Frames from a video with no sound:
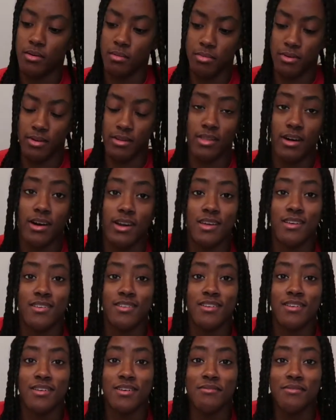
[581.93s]
have been a lot
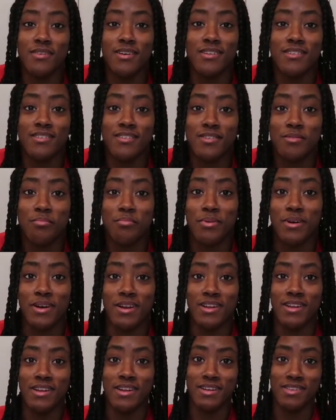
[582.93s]
easier if I just sprayed
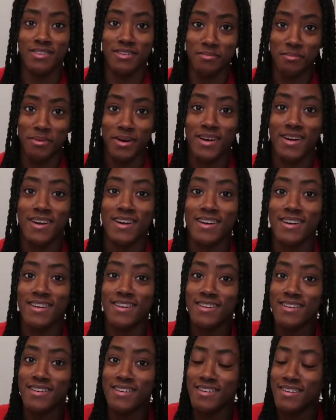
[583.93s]
it into my hand
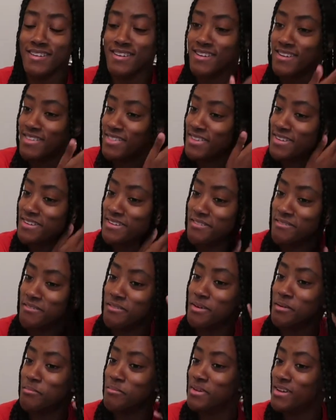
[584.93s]
and then
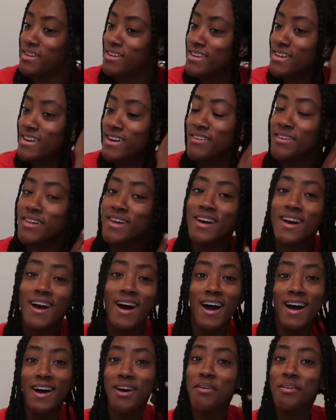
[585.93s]
rubbed it down.
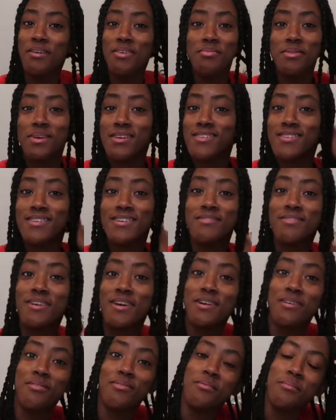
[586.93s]
I always make stuff
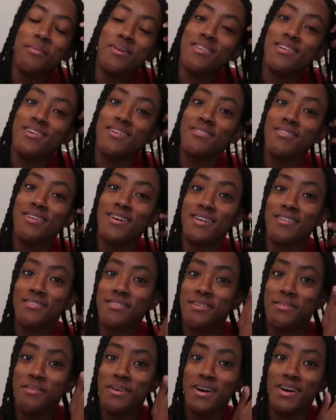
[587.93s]
harder for myself. I don't
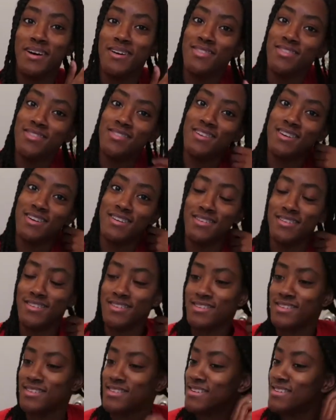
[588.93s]
know why.
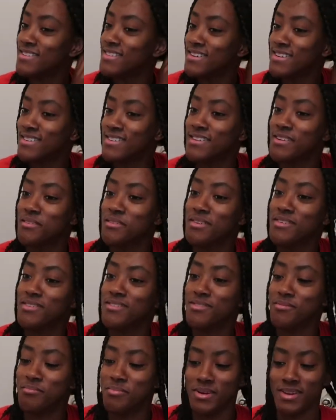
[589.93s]
That's always
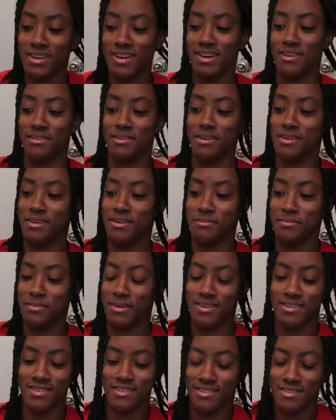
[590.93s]
been how I am. I
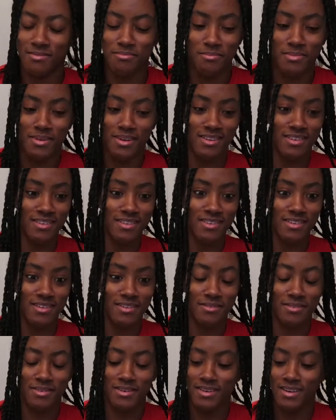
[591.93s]
just make
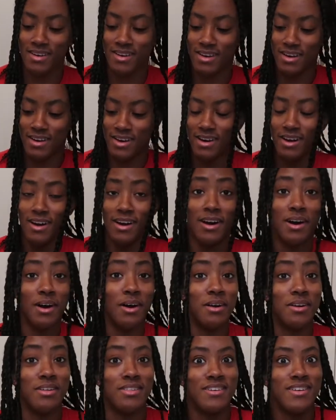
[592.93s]
stuff
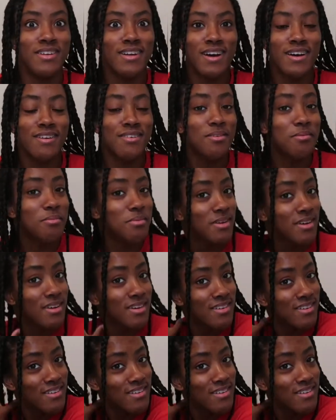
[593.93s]
harder than it has to be.